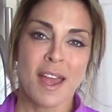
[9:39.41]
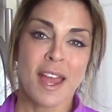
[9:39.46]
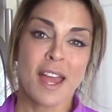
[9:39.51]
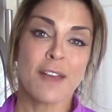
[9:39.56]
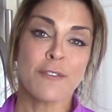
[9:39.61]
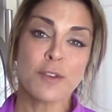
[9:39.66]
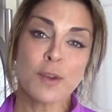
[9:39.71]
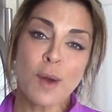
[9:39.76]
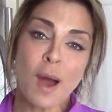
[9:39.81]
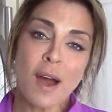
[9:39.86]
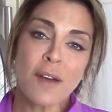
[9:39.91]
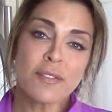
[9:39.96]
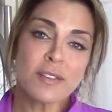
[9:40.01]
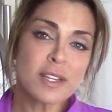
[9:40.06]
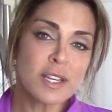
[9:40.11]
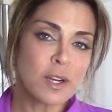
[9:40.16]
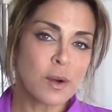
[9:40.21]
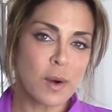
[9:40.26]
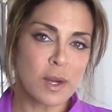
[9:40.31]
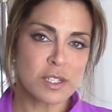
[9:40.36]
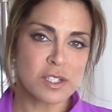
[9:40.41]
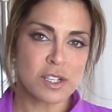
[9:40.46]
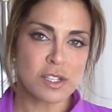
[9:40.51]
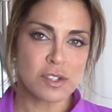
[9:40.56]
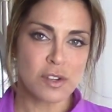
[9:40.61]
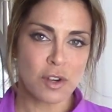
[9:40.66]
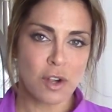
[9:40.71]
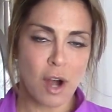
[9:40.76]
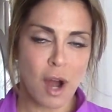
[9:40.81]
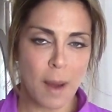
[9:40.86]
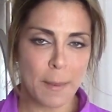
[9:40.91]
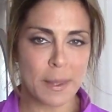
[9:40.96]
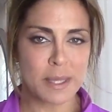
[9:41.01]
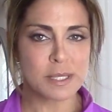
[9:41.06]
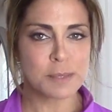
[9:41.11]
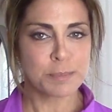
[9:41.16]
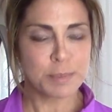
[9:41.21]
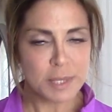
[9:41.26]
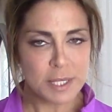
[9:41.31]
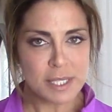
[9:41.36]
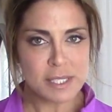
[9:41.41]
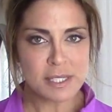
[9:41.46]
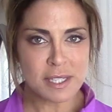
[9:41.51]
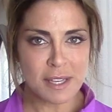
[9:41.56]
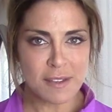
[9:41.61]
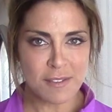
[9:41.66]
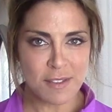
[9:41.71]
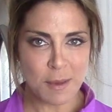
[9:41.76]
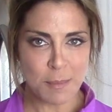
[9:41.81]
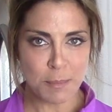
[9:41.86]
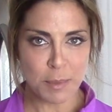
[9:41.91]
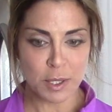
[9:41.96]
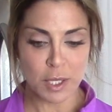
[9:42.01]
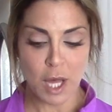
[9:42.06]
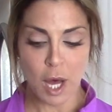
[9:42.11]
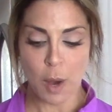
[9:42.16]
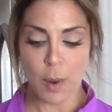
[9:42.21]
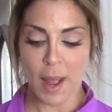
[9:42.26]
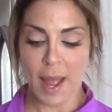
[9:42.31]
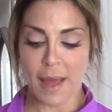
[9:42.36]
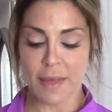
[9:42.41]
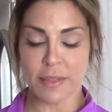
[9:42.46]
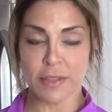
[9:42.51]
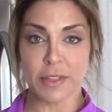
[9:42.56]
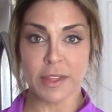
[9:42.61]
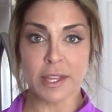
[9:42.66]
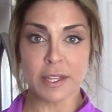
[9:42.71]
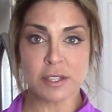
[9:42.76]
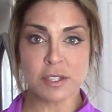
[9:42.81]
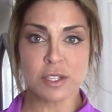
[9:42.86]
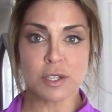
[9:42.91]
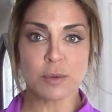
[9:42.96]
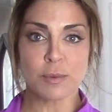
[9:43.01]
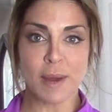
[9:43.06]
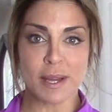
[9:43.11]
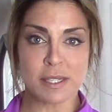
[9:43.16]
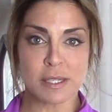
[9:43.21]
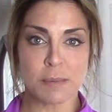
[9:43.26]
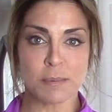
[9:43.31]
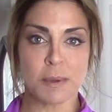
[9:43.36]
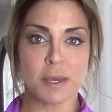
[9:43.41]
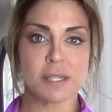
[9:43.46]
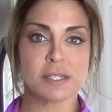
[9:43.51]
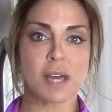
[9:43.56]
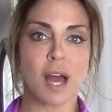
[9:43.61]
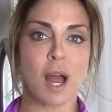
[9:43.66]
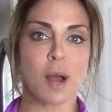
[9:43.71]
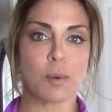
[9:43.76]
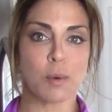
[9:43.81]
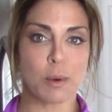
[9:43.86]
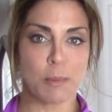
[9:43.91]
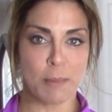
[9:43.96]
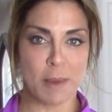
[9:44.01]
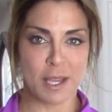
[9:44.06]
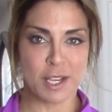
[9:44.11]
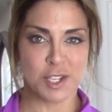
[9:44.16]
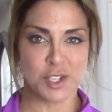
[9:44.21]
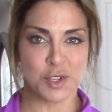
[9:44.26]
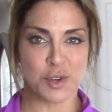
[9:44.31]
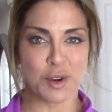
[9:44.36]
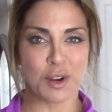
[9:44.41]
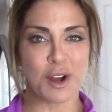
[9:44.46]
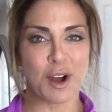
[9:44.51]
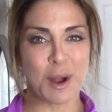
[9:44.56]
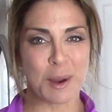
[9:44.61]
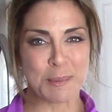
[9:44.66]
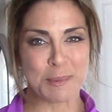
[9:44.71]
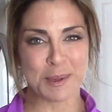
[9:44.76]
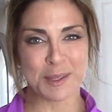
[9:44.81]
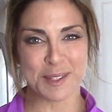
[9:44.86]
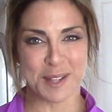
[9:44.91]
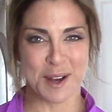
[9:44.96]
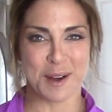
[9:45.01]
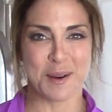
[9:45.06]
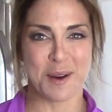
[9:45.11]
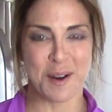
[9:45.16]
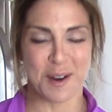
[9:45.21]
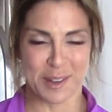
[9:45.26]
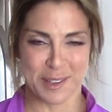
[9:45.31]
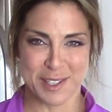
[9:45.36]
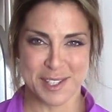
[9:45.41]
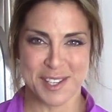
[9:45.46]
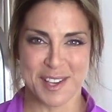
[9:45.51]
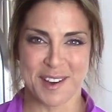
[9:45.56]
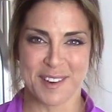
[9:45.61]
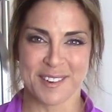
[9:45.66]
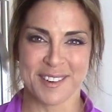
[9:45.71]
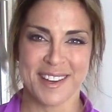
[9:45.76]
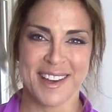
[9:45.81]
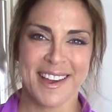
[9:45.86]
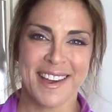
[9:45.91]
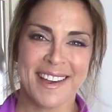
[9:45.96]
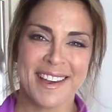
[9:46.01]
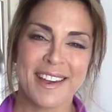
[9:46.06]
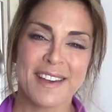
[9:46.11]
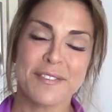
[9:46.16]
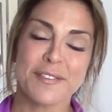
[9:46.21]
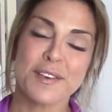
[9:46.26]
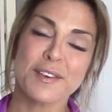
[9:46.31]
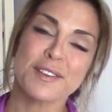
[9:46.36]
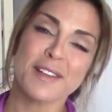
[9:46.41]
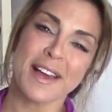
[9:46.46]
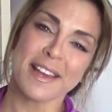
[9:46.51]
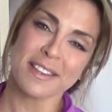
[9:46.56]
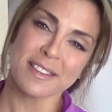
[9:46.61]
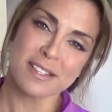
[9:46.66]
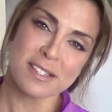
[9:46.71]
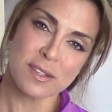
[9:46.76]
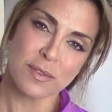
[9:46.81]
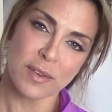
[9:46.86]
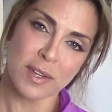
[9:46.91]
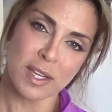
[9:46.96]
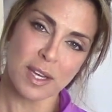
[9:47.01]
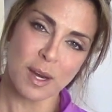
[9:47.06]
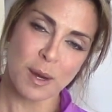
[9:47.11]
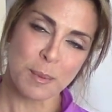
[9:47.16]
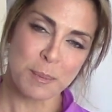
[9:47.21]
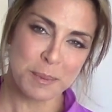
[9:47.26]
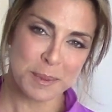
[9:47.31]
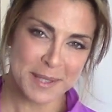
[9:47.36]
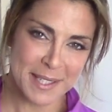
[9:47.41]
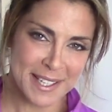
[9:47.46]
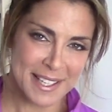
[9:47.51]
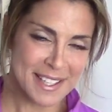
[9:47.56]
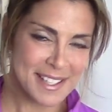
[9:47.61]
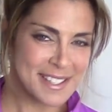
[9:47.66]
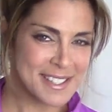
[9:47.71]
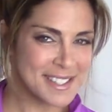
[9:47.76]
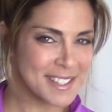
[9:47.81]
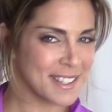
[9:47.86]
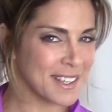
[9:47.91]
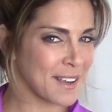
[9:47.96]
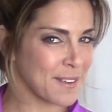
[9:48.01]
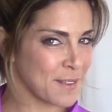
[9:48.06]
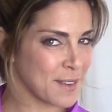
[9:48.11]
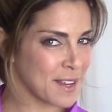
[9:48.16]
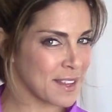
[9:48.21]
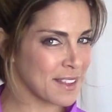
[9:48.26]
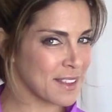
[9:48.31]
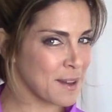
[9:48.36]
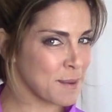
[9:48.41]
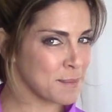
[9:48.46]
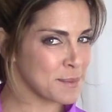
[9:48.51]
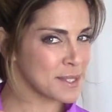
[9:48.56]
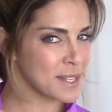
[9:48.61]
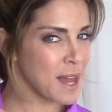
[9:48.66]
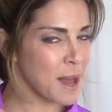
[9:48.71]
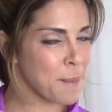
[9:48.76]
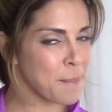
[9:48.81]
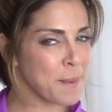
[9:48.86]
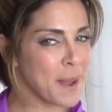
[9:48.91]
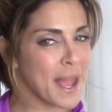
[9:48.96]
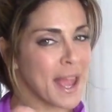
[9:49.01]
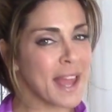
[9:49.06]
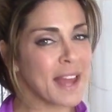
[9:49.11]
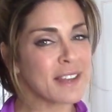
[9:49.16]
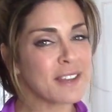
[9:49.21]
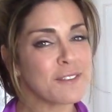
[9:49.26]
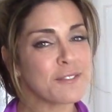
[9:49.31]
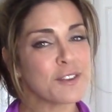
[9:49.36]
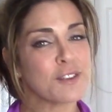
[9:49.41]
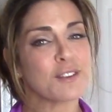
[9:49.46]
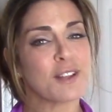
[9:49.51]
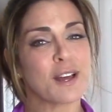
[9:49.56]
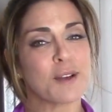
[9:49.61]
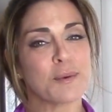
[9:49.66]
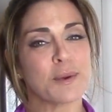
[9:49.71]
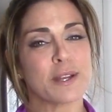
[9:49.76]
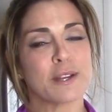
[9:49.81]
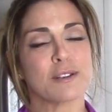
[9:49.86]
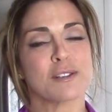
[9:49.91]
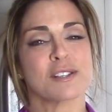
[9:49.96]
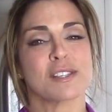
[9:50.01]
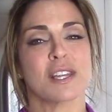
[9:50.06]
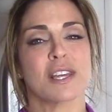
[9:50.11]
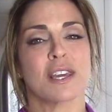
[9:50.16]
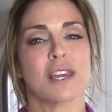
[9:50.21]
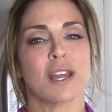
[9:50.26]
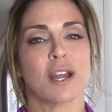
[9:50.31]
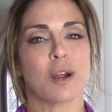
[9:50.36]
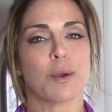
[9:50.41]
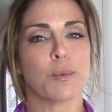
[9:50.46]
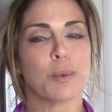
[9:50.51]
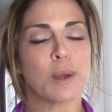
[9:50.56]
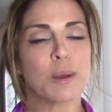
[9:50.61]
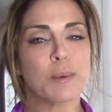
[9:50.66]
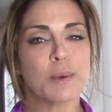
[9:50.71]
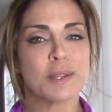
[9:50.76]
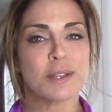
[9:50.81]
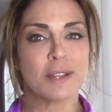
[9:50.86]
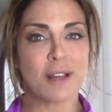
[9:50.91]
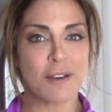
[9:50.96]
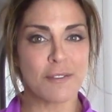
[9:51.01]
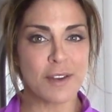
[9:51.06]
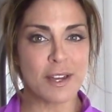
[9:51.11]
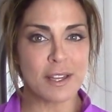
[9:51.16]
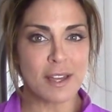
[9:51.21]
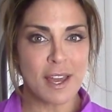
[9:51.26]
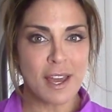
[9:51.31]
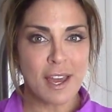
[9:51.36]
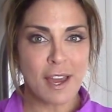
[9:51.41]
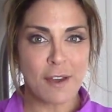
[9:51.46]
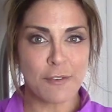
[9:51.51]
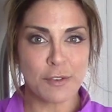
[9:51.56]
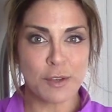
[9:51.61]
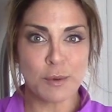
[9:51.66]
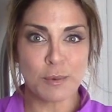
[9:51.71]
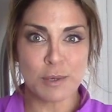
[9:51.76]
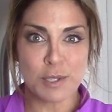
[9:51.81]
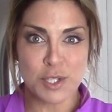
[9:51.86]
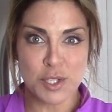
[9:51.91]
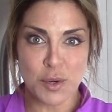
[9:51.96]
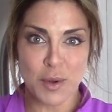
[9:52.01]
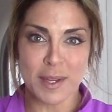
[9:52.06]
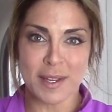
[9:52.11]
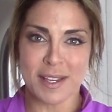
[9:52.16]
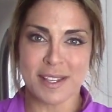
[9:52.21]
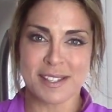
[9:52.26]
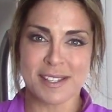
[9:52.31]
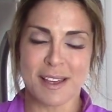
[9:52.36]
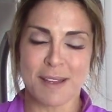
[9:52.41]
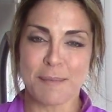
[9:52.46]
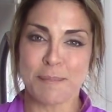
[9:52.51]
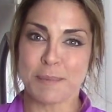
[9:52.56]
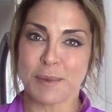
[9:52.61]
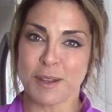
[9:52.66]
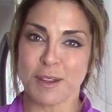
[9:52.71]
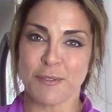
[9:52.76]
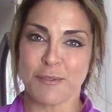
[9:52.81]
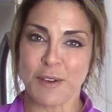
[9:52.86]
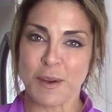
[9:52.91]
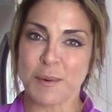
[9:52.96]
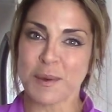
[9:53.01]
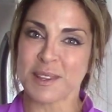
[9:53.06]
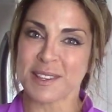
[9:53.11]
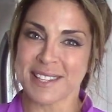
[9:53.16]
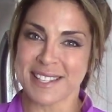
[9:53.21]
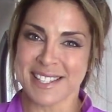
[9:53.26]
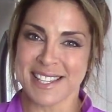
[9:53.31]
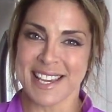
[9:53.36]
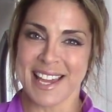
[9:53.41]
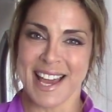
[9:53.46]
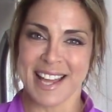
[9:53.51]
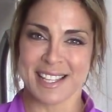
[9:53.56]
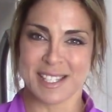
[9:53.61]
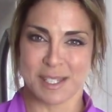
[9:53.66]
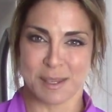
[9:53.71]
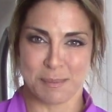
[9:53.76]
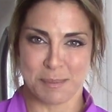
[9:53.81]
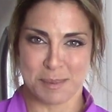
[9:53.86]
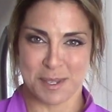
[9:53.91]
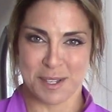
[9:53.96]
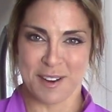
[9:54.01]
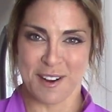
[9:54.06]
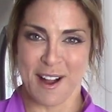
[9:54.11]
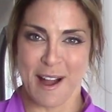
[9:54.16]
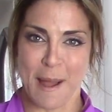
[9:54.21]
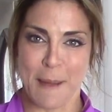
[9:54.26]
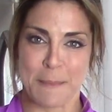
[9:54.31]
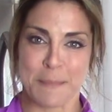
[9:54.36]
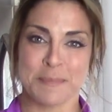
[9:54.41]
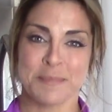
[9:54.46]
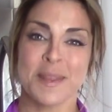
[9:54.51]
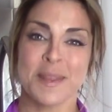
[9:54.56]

If you have any questions or comments, please leave them below, and these 2 recipes I will make sure are below also. If you like this video, please give it a thumbs up, and if you like what you're seeing here, we would love it if you would join us at Beauty Fit with Lizzy and subscribe.